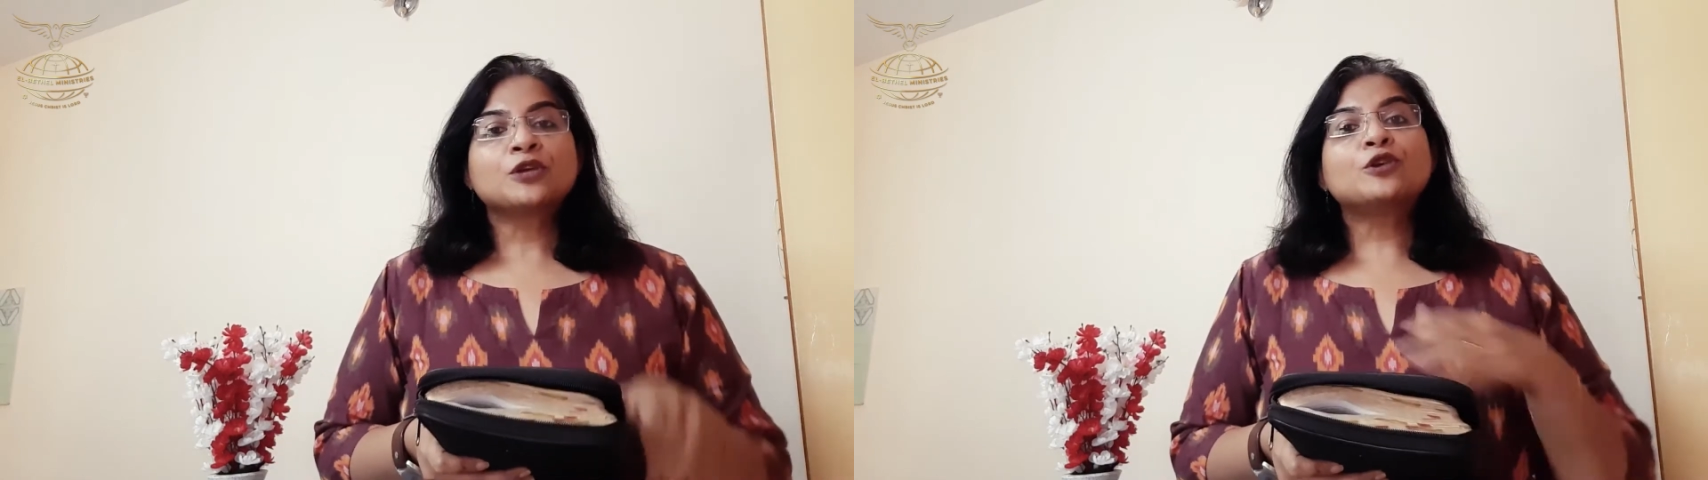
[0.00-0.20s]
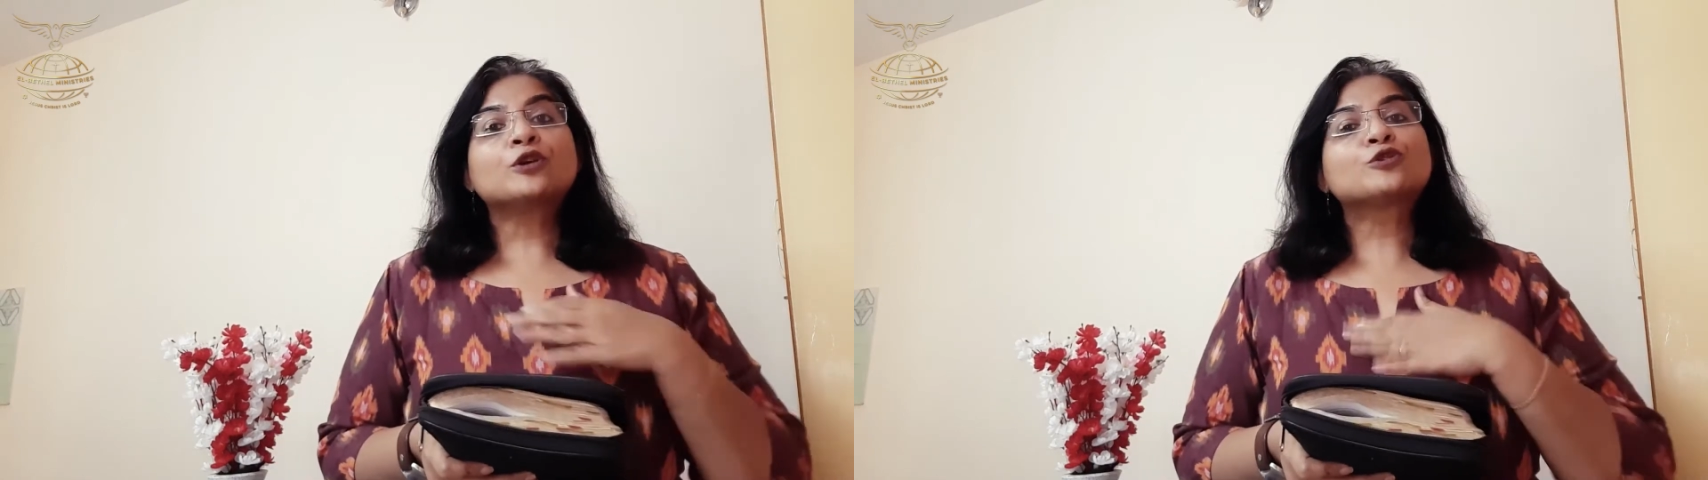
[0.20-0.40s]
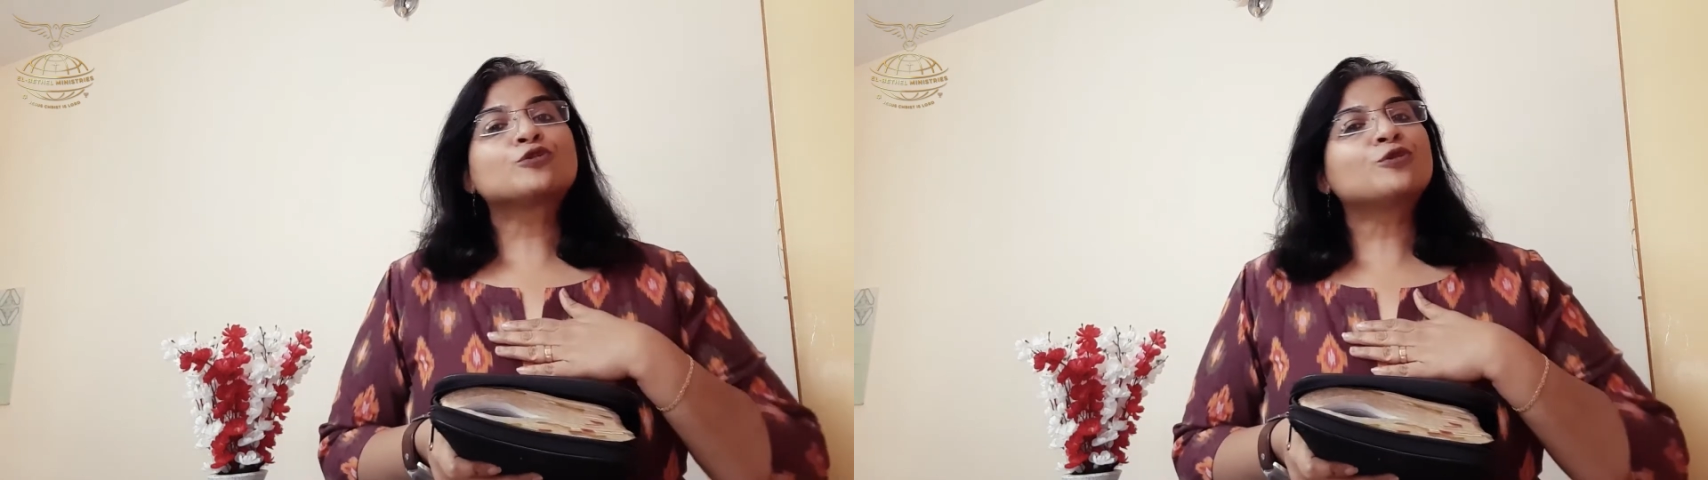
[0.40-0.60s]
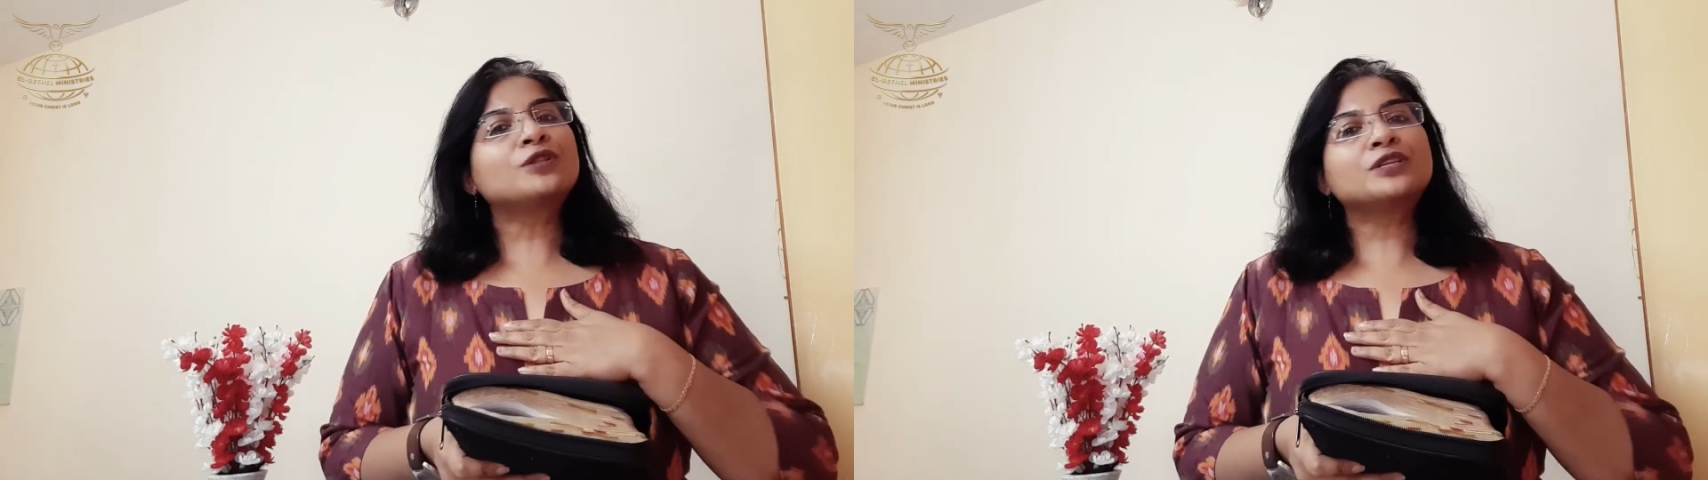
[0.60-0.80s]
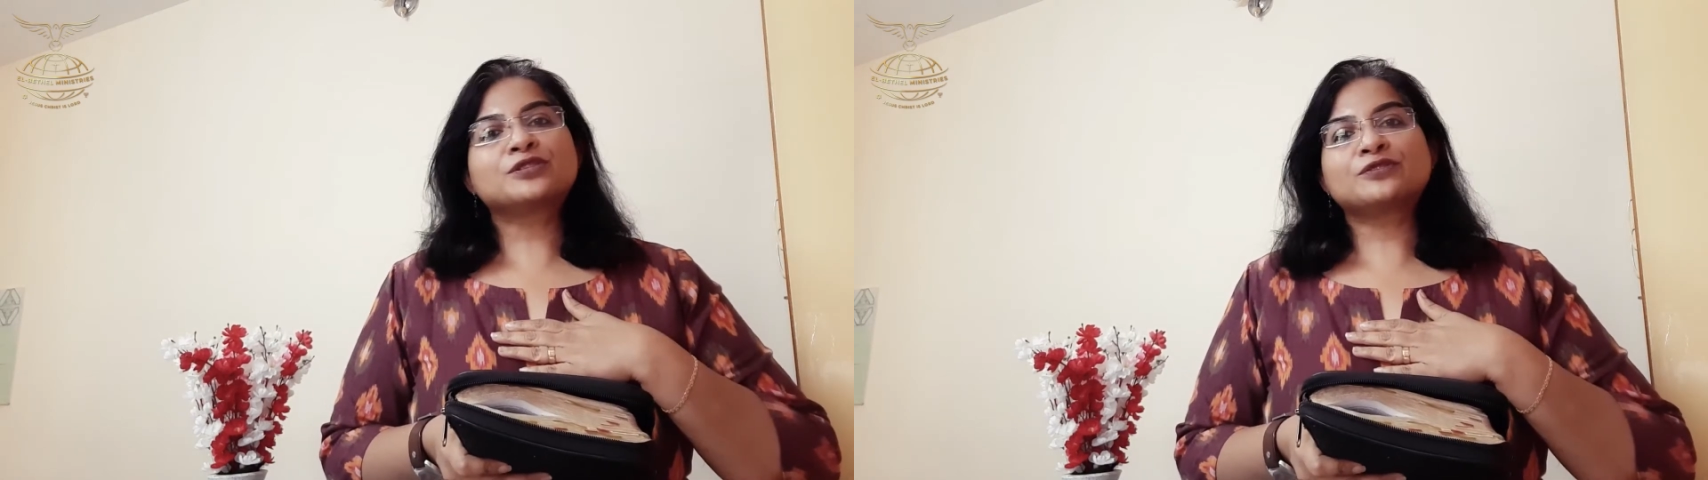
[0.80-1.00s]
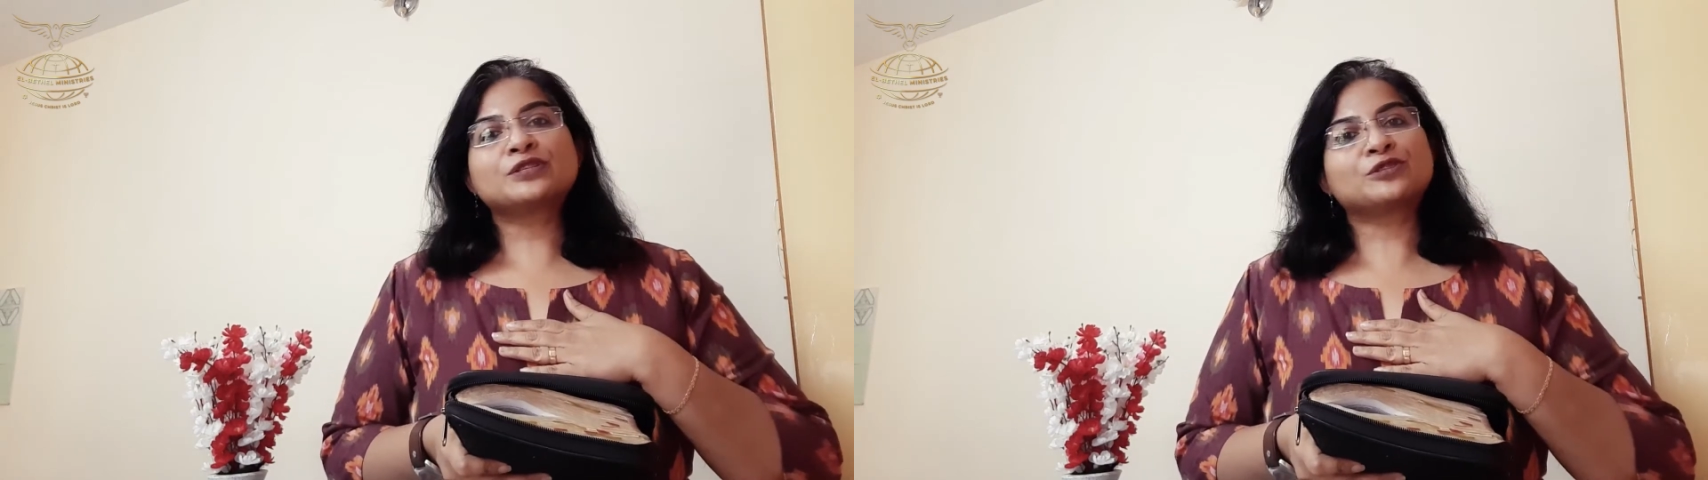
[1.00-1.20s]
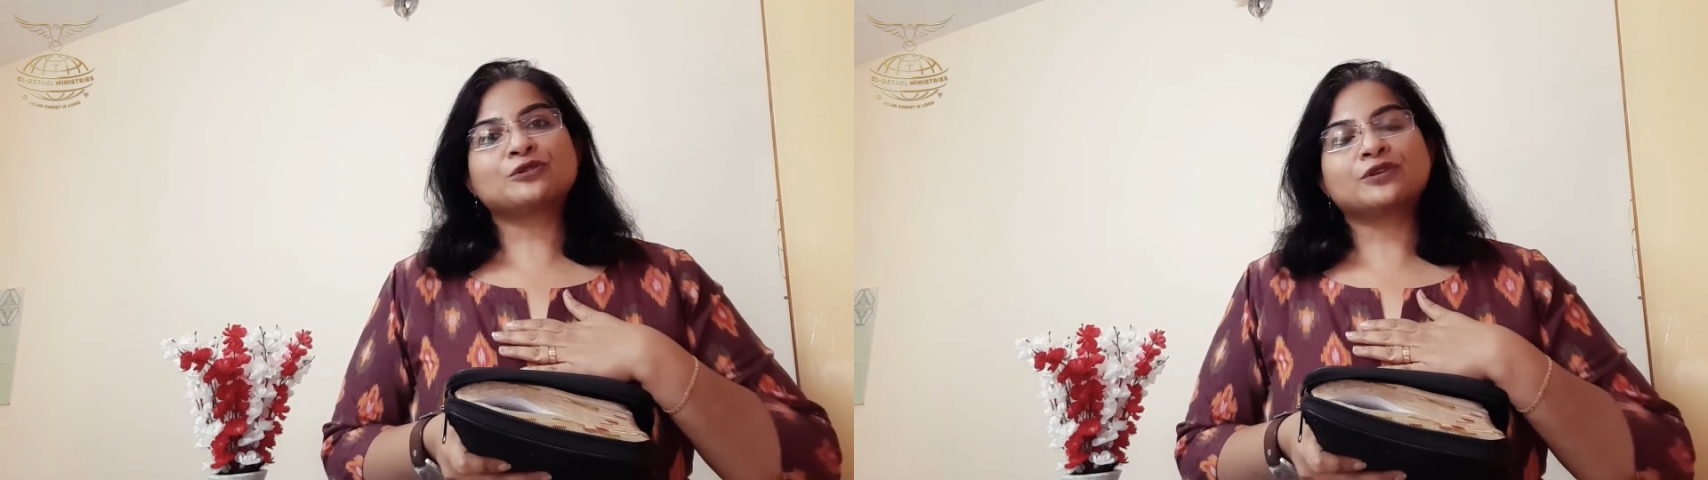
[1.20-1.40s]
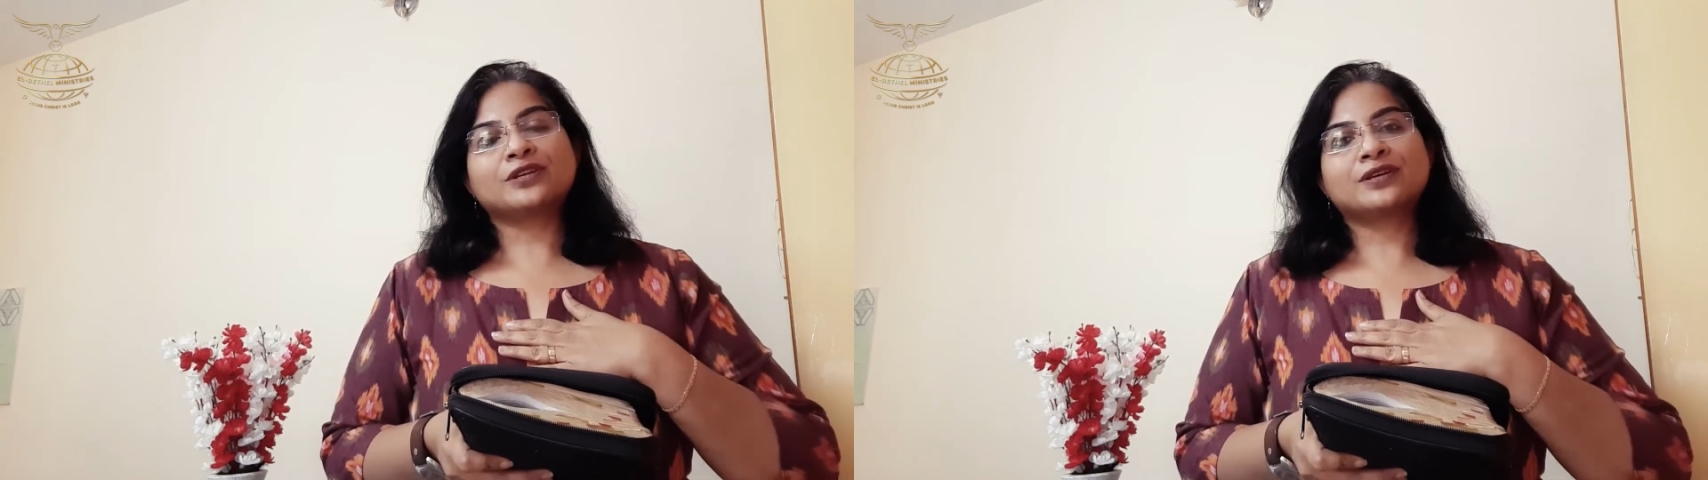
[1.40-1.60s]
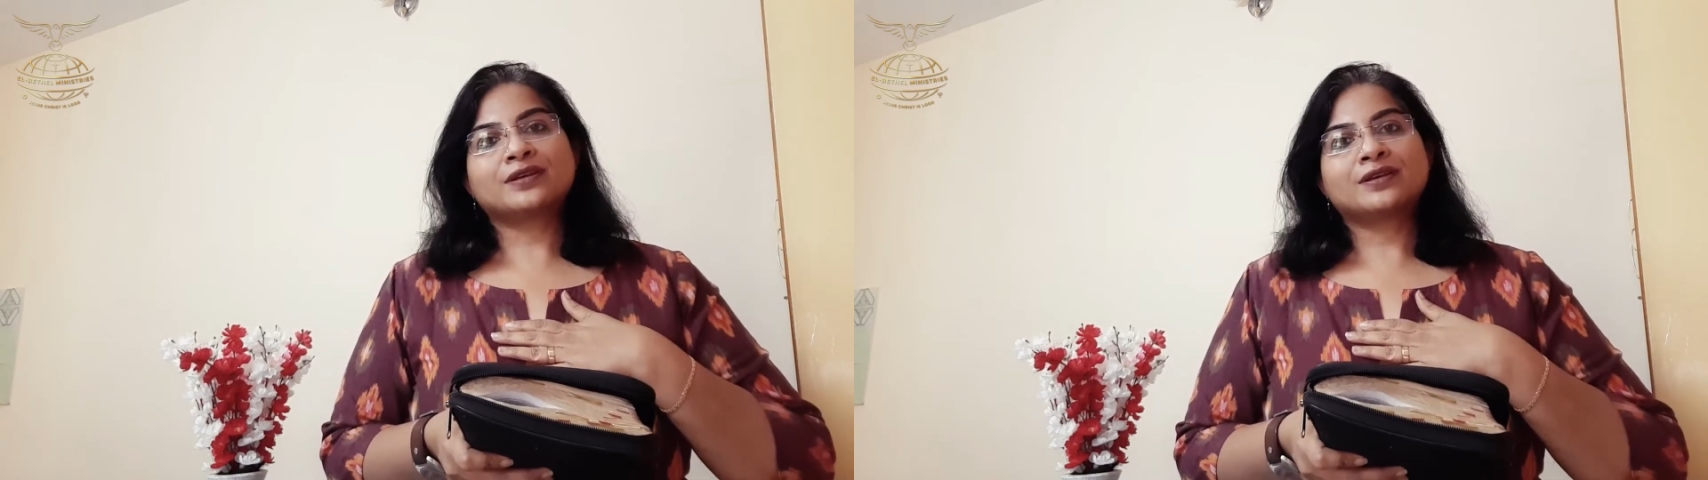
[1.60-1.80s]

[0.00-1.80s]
your soul is restored